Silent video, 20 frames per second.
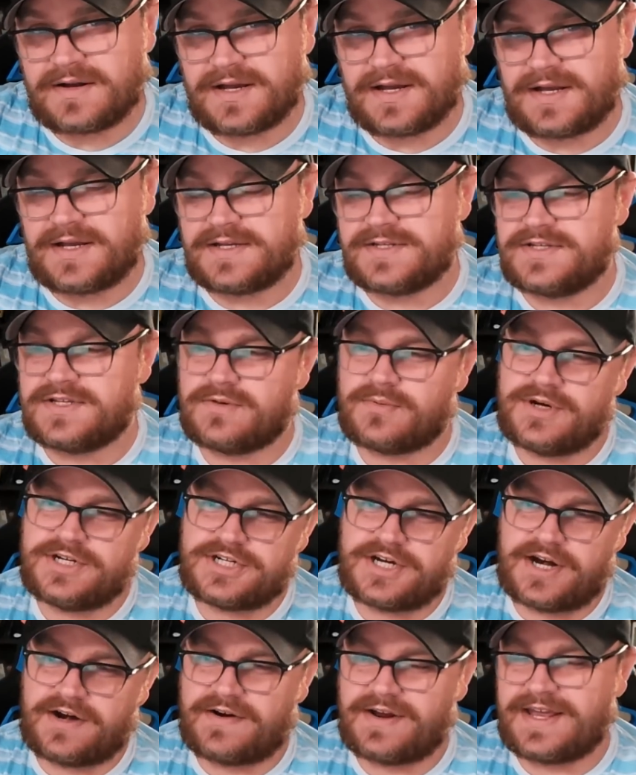because 3
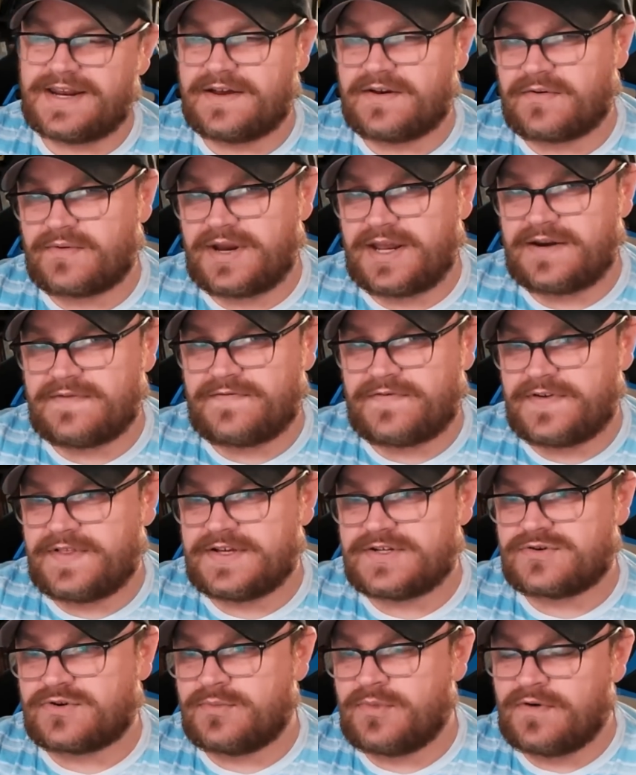generic and a green for
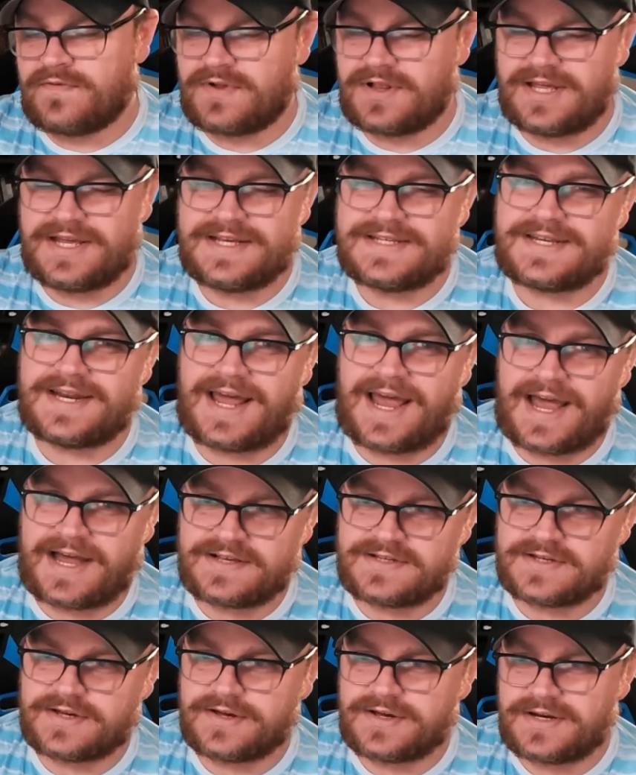this removal isn't
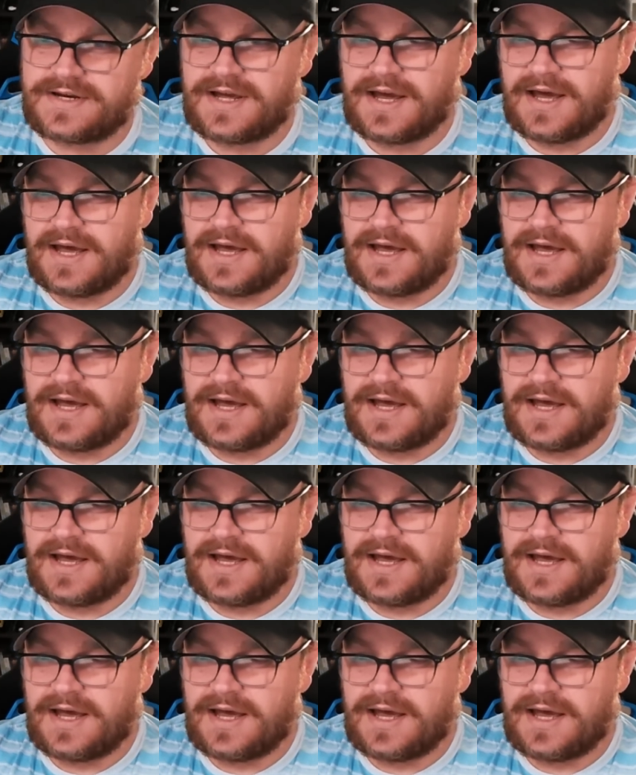as good,